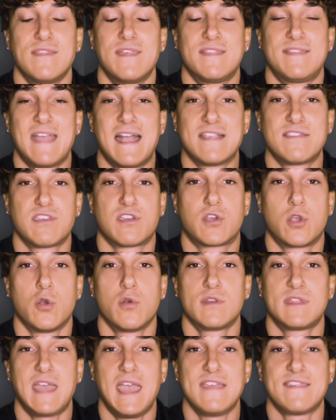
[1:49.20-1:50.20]
that that's the
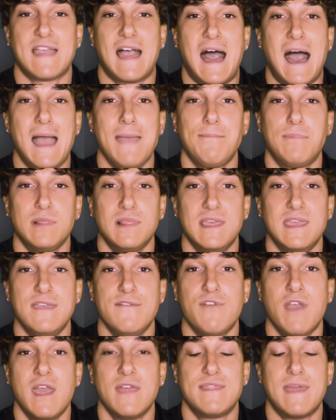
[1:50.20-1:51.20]
current case. I
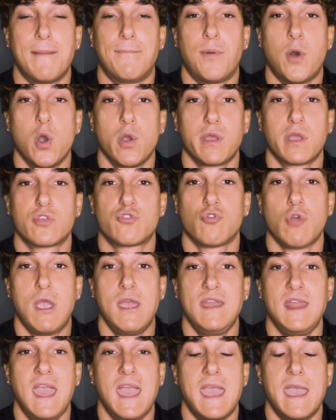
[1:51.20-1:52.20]
believe that barring a
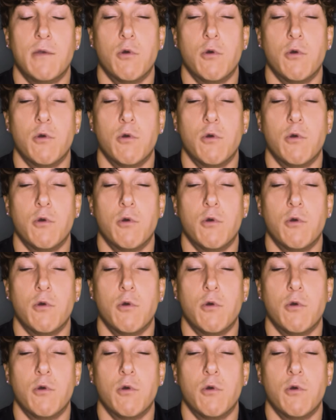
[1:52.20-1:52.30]
trade,